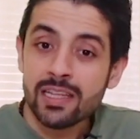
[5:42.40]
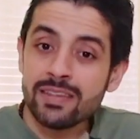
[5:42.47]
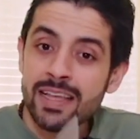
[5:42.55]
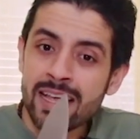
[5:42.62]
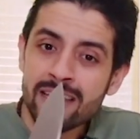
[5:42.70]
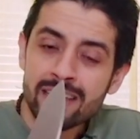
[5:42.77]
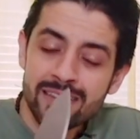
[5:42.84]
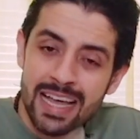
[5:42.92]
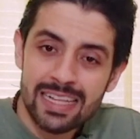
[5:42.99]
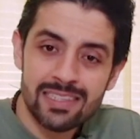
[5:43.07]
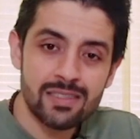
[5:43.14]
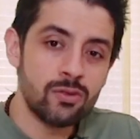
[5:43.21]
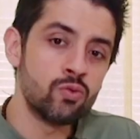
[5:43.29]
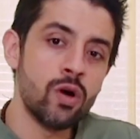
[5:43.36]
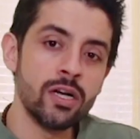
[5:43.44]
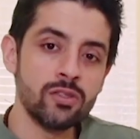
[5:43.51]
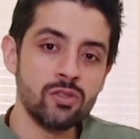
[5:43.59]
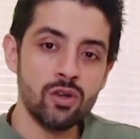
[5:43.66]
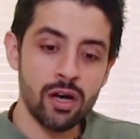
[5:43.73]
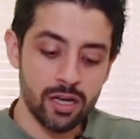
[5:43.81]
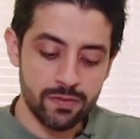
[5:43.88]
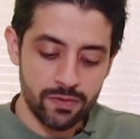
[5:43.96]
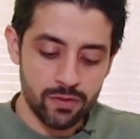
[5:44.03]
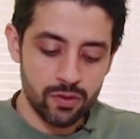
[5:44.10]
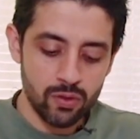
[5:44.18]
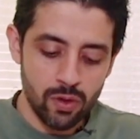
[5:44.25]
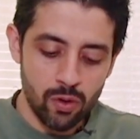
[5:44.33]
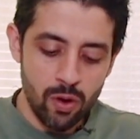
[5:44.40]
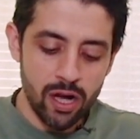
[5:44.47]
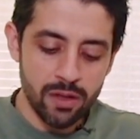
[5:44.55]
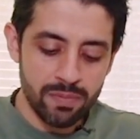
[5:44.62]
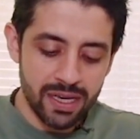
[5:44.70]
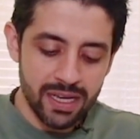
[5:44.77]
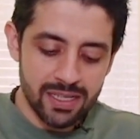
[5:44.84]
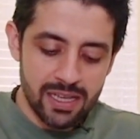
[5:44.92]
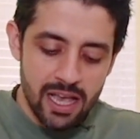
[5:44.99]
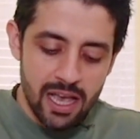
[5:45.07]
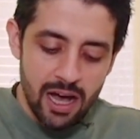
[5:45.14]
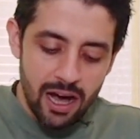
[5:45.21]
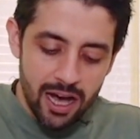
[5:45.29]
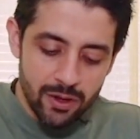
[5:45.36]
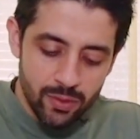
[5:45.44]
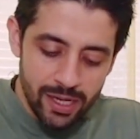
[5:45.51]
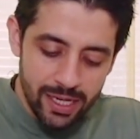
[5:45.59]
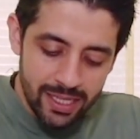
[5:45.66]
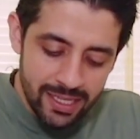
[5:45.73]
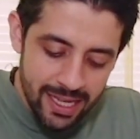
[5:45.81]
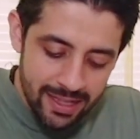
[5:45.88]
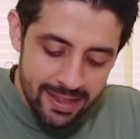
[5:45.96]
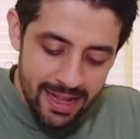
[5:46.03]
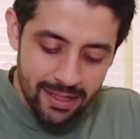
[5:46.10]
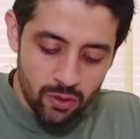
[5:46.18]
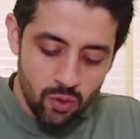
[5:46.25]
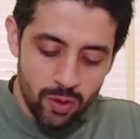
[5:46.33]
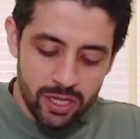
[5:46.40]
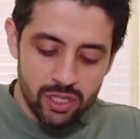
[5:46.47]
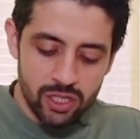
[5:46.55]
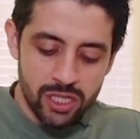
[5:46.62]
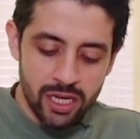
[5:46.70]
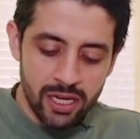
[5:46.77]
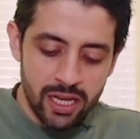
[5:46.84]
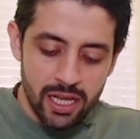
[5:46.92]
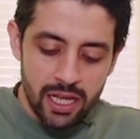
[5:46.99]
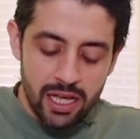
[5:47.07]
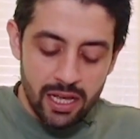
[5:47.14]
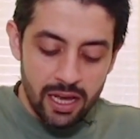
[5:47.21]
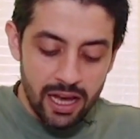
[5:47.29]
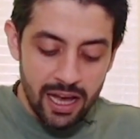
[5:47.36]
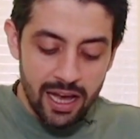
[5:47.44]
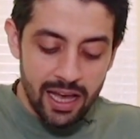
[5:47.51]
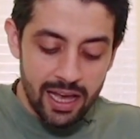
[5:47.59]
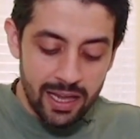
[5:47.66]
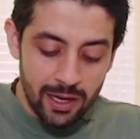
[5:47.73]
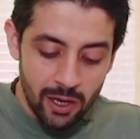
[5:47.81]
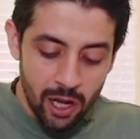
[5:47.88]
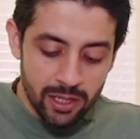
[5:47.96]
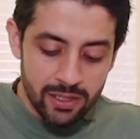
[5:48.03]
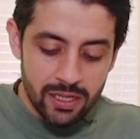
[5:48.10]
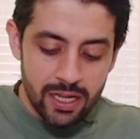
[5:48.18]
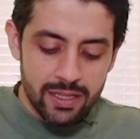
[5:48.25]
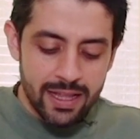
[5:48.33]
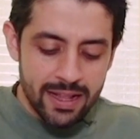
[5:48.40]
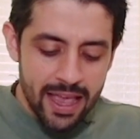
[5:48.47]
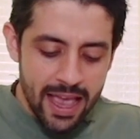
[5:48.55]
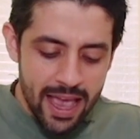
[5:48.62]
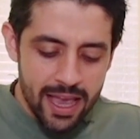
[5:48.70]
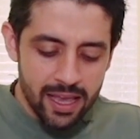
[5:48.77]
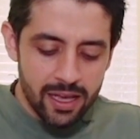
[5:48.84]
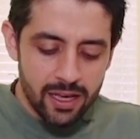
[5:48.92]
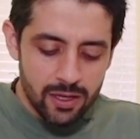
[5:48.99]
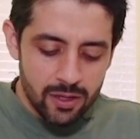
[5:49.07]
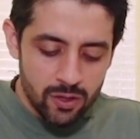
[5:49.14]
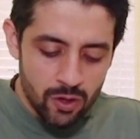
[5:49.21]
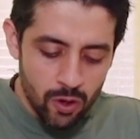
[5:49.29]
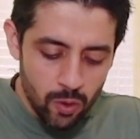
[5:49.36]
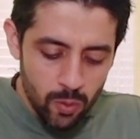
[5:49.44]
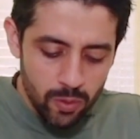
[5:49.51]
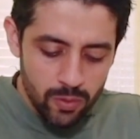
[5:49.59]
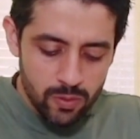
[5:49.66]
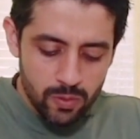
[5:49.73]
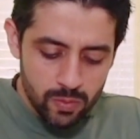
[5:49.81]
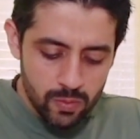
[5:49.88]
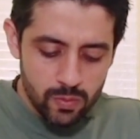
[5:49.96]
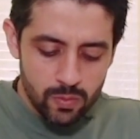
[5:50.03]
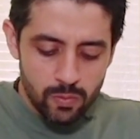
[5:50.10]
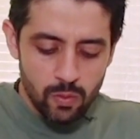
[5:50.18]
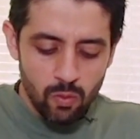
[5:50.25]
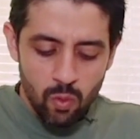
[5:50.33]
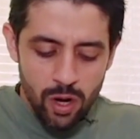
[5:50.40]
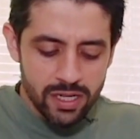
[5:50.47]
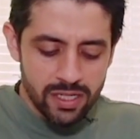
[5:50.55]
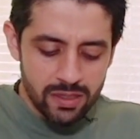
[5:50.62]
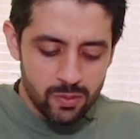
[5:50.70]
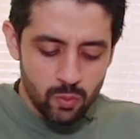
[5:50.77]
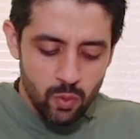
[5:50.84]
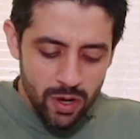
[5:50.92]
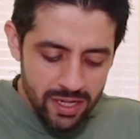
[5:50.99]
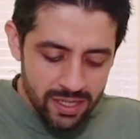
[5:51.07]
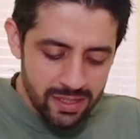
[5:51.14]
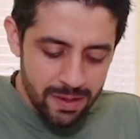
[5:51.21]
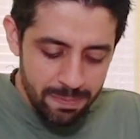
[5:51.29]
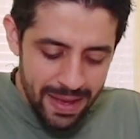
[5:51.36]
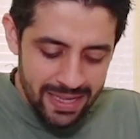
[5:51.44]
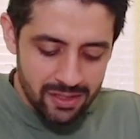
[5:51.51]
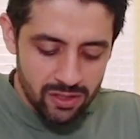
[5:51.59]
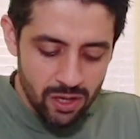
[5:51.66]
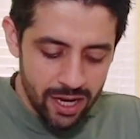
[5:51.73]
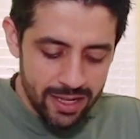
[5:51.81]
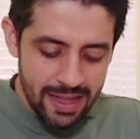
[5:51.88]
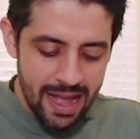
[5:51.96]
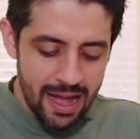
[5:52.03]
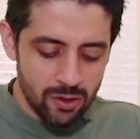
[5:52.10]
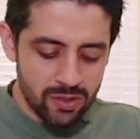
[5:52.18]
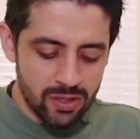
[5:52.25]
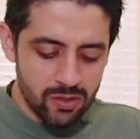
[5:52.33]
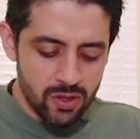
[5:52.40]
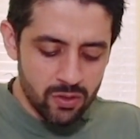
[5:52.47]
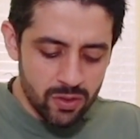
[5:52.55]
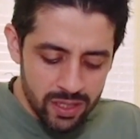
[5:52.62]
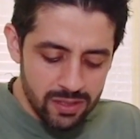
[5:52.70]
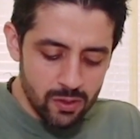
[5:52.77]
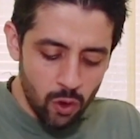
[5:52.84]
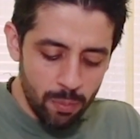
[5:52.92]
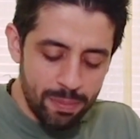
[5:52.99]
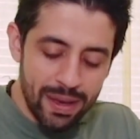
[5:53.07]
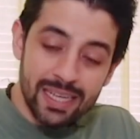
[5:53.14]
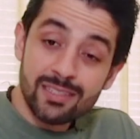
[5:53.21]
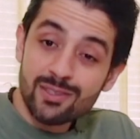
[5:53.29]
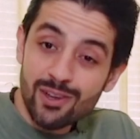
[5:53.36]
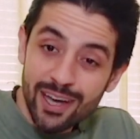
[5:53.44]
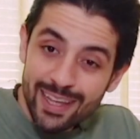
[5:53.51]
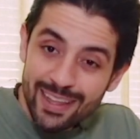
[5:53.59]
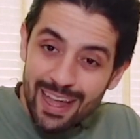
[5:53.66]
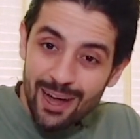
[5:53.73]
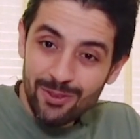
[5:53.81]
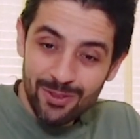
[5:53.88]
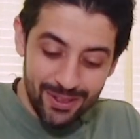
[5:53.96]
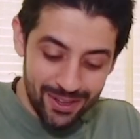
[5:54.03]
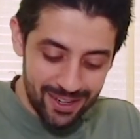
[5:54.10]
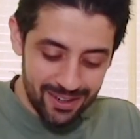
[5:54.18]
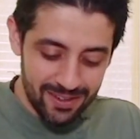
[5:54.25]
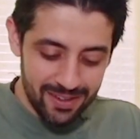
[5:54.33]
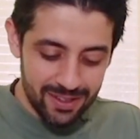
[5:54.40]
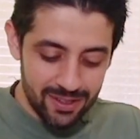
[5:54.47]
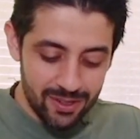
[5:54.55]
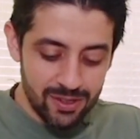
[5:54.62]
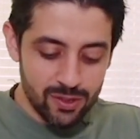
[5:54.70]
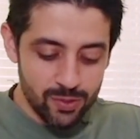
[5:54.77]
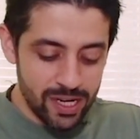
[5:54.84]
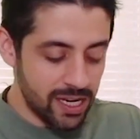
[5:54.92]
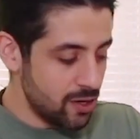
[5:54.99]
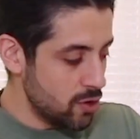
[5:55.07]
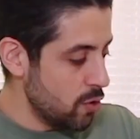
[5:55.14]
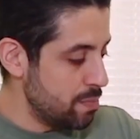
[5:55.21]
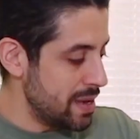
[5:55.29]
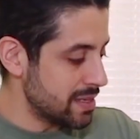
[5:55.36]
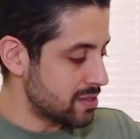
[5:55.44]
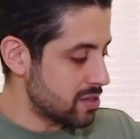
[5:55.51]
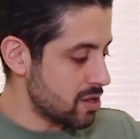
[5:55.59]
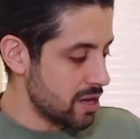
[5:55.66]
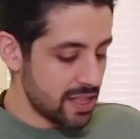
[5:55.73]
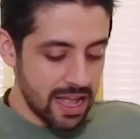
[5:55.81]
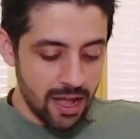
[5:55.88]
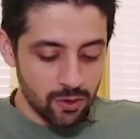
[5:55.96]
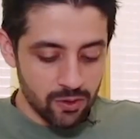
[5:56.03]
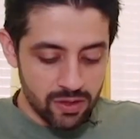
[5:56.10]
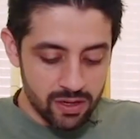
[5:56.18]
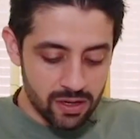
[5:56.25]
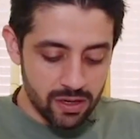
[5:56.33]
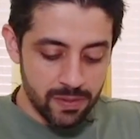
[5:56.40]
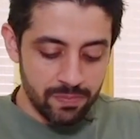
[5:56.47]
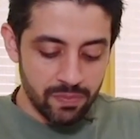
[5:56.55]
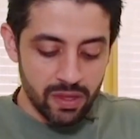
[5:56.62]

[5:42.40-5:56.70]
then that's the right diet for you, all right? Because I really get that question a lot, that, hey, you know, what is the best diet out there? There is no best diet out there. There is really no best diet out there.